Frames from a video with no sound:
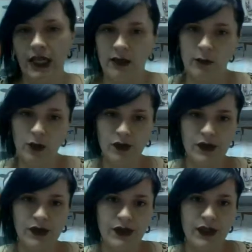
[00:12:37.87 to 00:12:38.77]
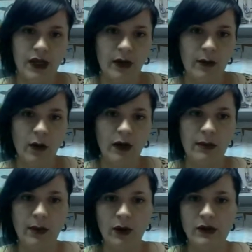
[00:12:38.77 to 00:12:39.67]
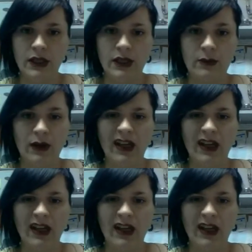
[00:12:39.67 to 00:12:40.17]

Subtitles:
animals that I'm going to be posting as well.